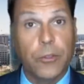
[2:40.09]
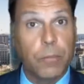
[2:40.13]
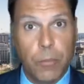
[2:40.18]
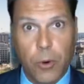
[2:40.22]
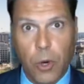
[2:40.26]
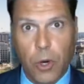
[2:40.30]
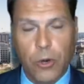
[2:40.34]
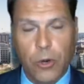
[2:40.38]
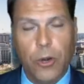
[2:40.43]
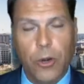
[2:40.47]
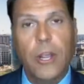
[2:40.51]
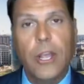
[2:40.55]

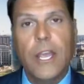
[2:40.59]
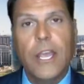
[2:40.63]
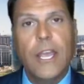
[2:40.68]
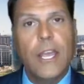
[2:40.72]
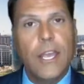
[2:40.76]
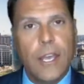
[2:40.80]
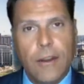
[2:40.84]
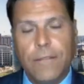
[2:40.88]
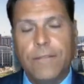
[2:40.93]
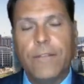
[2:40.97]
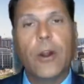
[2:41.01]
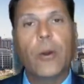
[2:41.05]
murder.
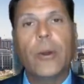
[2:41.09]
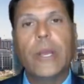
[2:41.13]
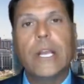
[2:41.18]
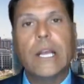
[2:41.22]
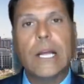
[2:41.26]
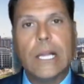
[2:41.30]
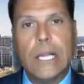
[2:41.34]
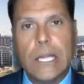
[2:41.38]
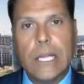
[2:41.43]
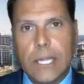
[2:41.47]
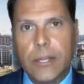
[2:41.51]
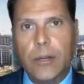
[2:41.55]
It very
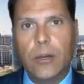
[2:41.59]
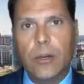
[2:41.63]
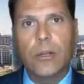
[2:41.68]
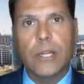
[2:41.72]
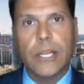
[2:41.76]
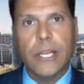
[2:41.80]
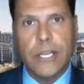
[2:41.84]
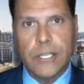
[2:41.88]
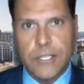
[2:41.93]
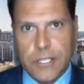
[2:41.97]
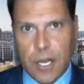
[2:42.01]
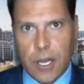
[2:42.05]

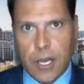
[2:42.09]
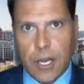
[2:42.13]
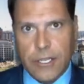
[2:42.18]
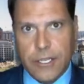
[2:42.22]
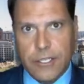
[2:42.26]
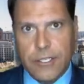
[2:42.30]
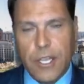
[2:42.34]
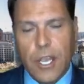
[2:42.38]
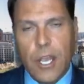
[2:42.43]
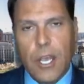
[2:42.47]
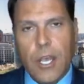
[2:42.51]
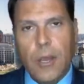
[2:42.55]
clearly
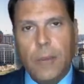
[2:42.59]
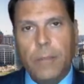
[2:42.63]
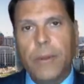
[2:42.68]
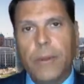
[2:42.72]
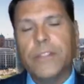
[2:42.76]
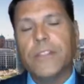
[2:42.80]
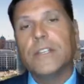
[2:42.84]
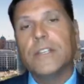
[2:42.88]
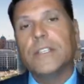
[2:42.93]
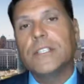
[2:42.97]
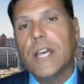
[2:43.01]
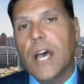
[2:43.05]
does. But
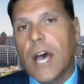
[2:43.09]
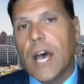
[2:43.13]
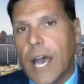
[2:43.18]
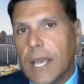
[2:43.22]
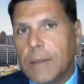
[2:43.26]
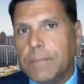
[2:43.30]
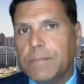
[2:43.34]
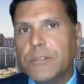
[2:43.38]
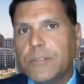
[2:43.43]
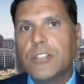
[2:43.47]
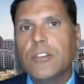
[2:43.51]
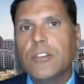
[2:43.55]
the types